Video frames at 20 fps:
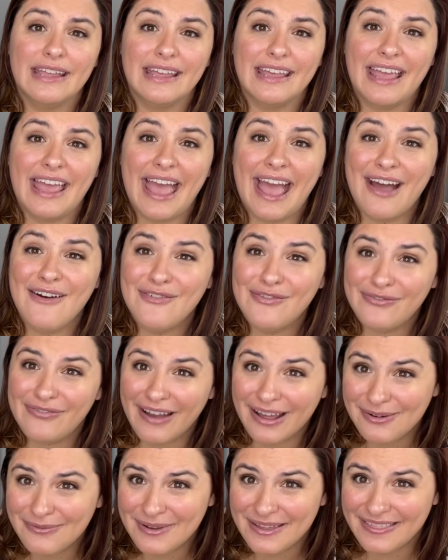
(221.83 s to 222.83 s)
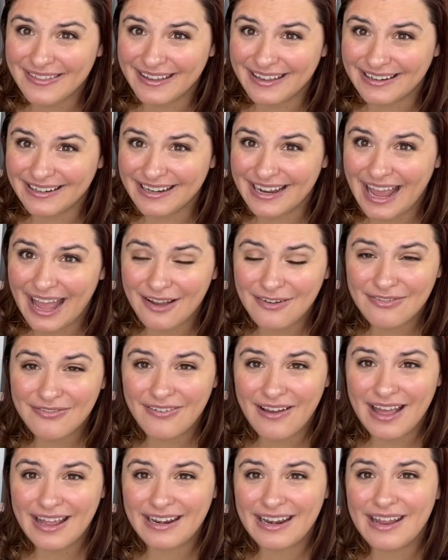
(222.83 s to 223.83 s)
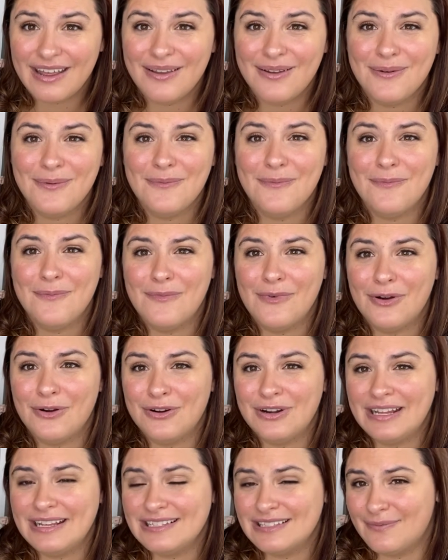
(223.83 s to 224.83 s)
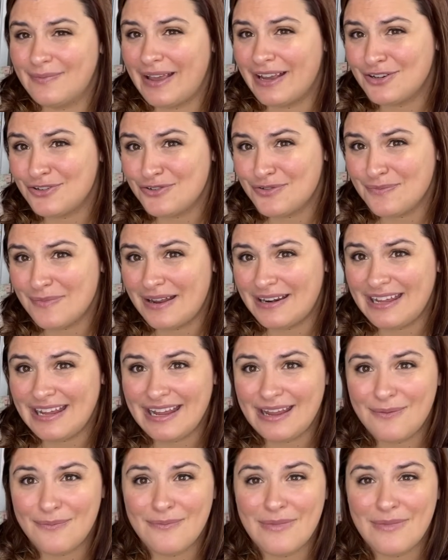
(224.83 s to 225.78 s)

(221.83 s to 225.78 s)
Have fun with it. Have fun earning some extra money.